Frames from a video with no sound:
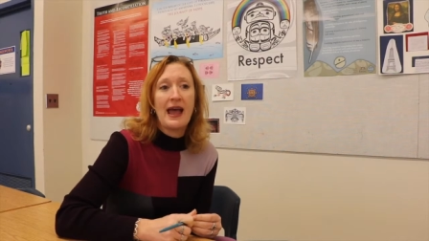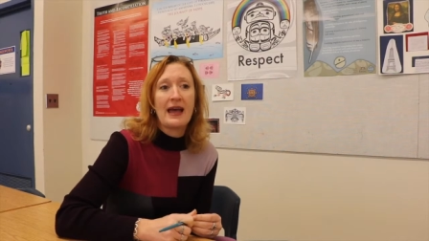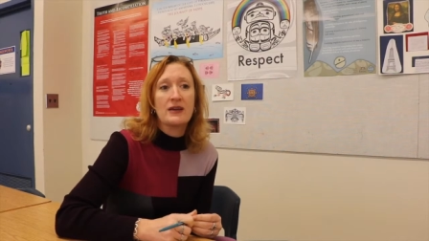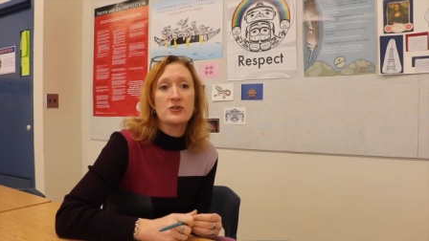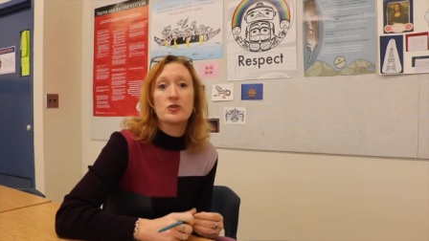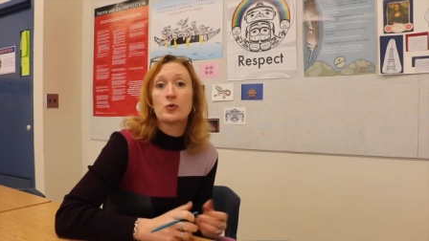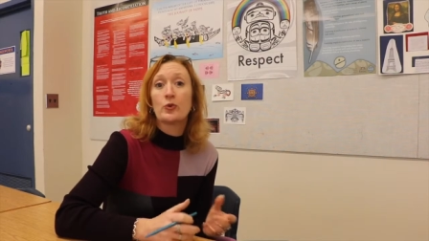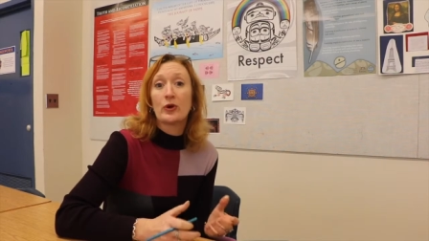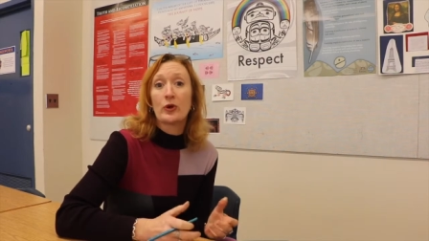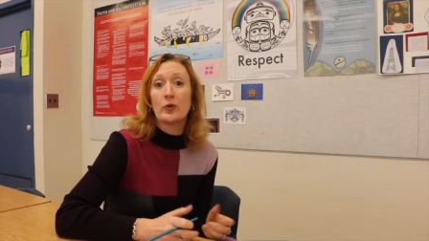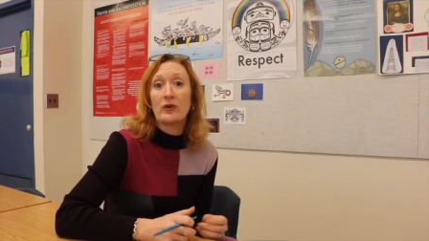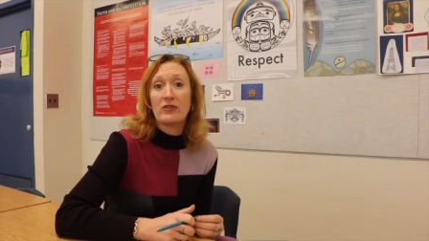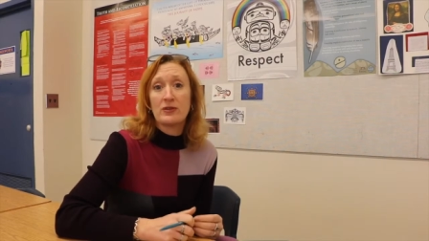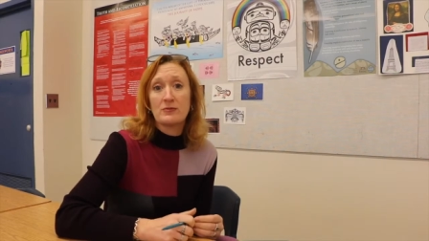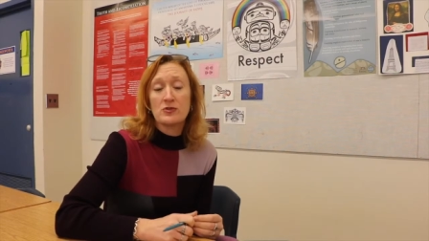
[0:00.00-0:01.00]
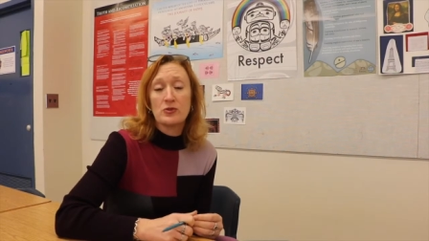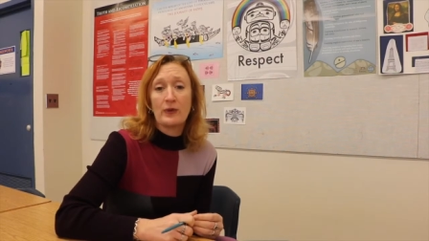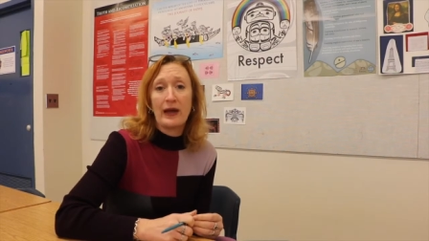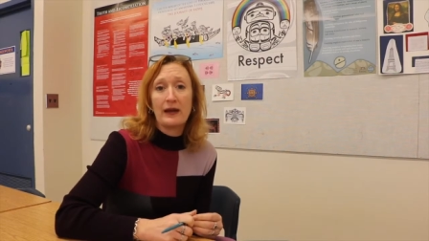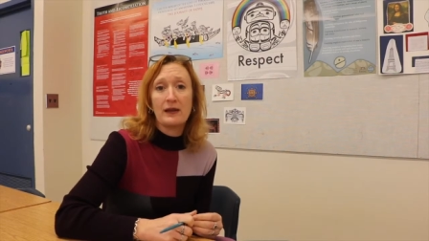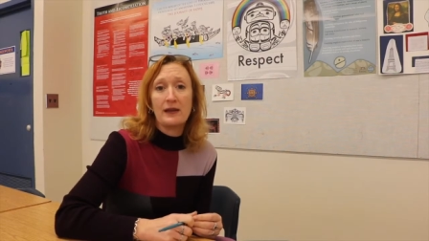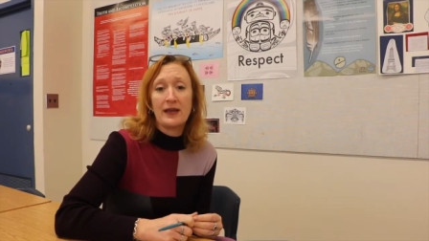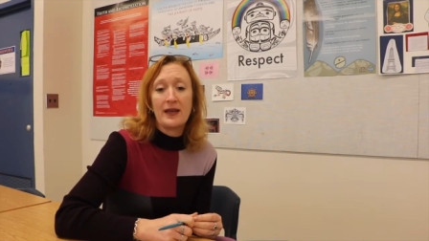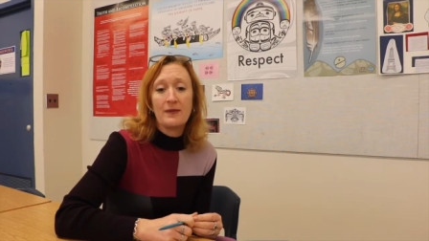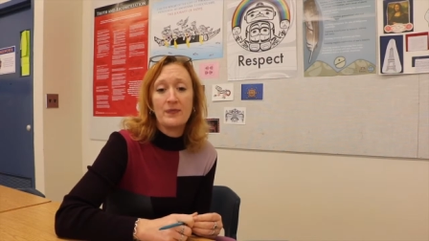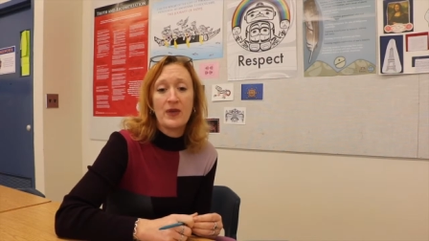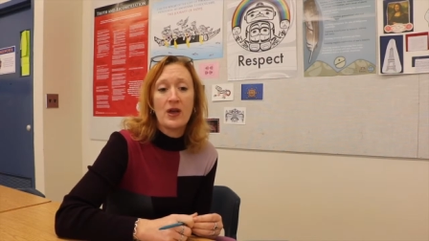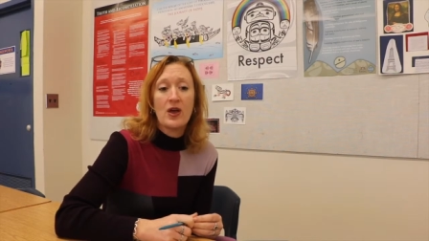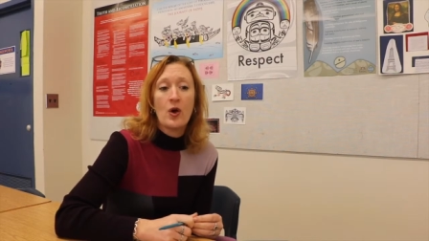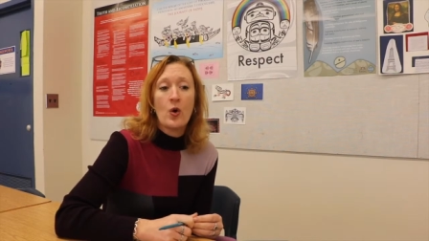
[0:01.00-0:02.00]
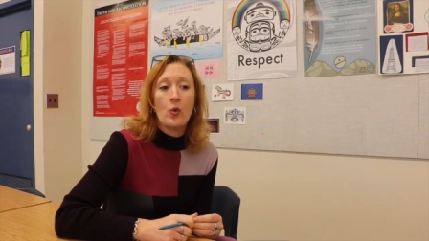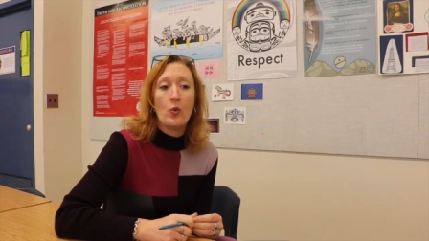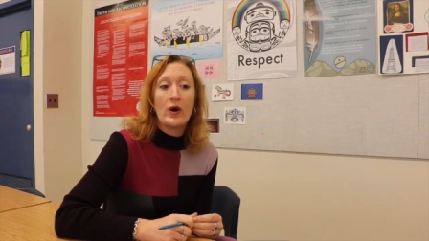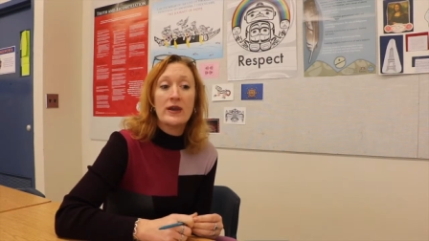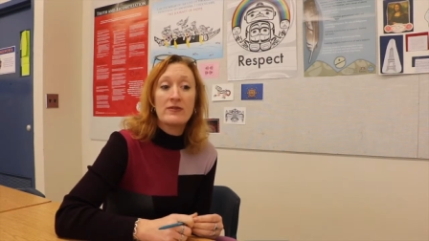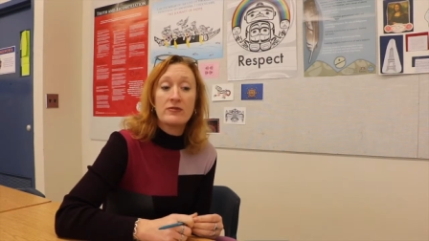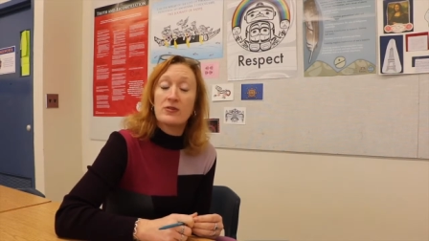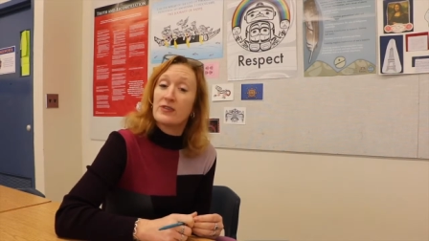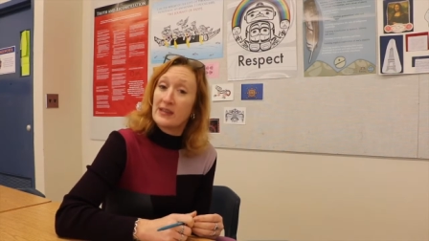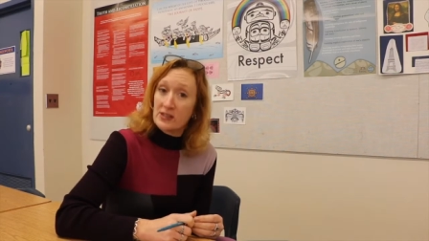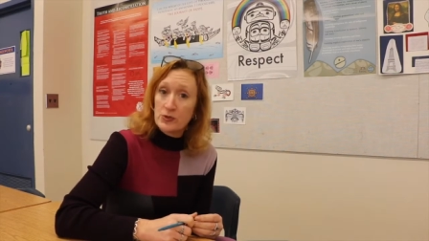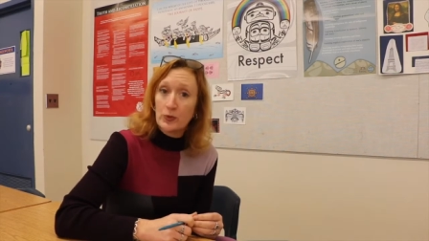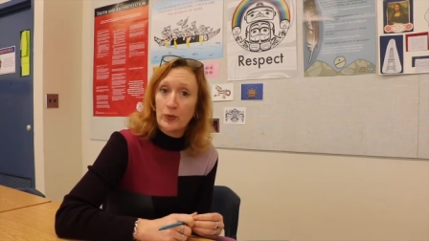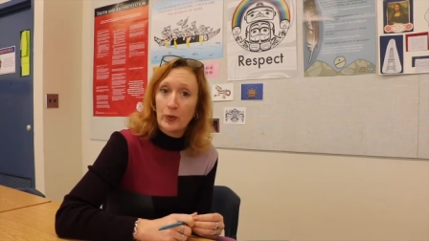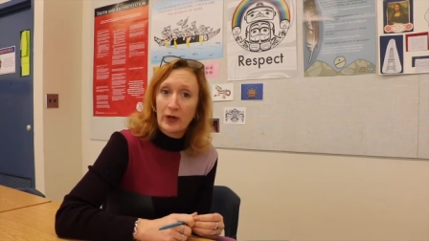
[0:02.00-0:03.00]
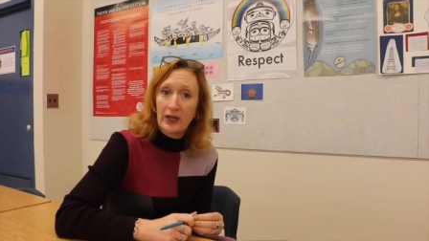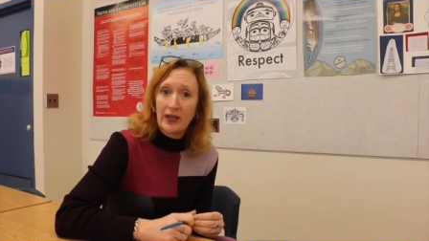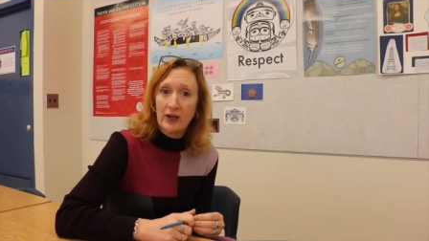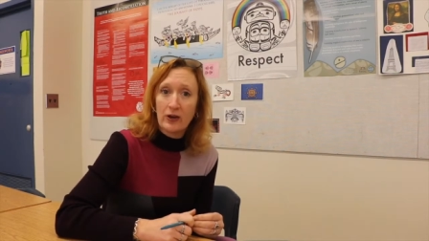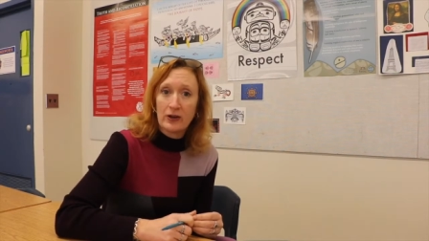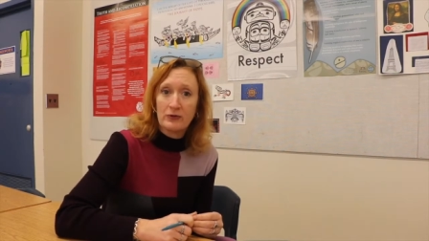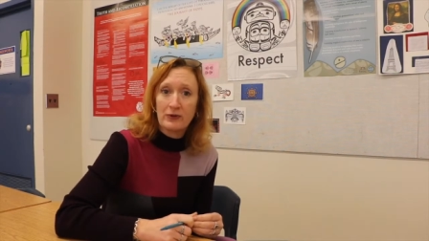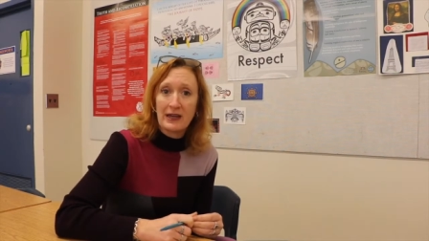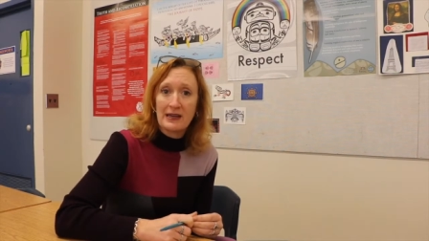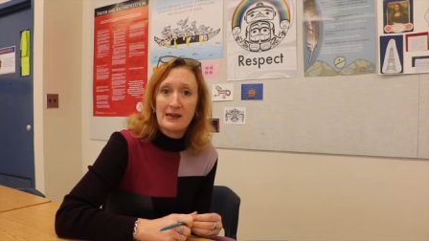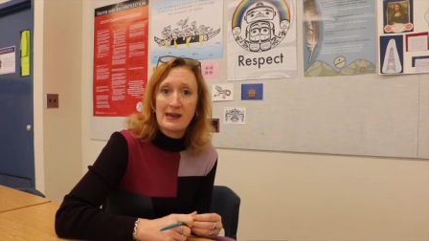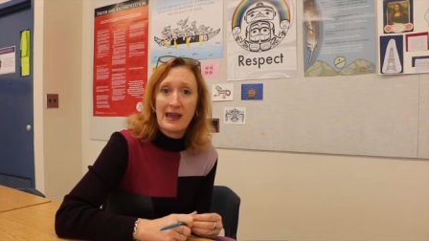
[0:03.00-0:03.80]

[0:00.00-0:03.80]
and to work with them directly. One of the things we're working on right